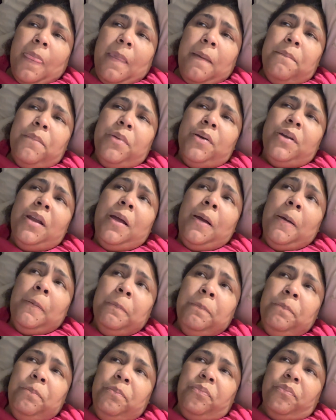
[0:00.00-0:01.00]
But I
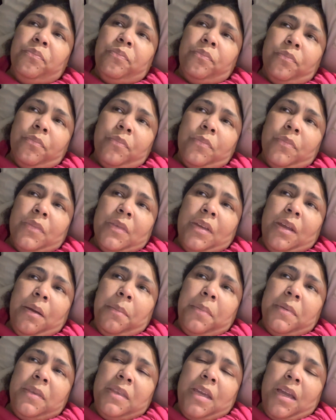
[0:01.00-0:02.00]

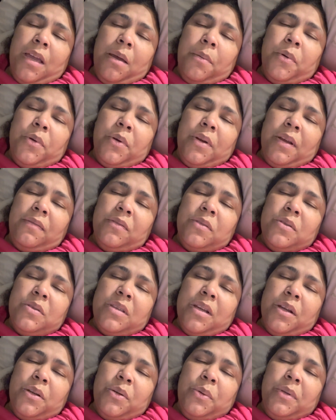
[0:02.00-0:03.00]
think I'm going to have to
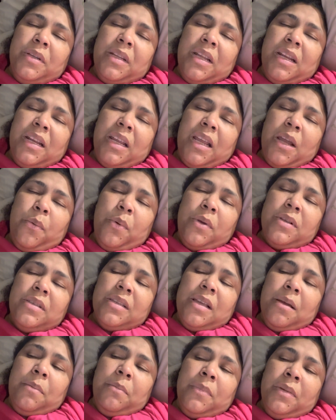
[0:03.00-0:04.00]
start doing that again
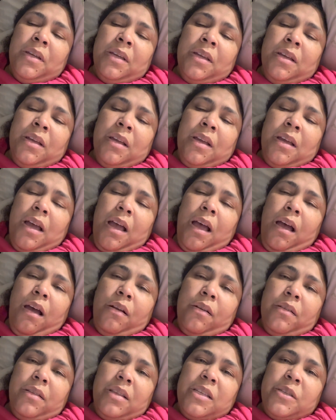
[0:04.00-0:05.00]
once I'm
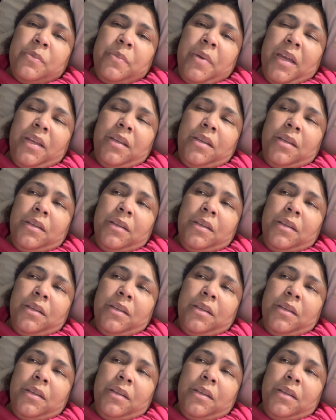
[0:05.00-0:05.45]
out of this bed,